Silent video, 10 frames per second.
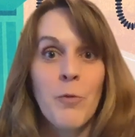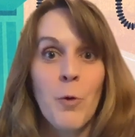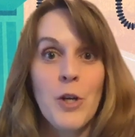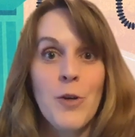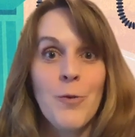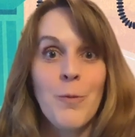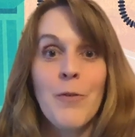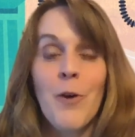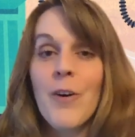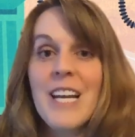for you. We've
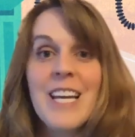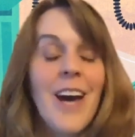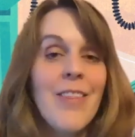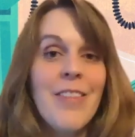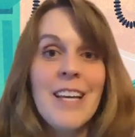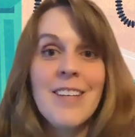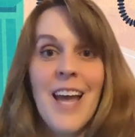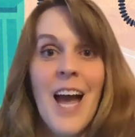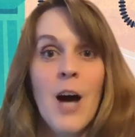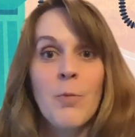already cut things out.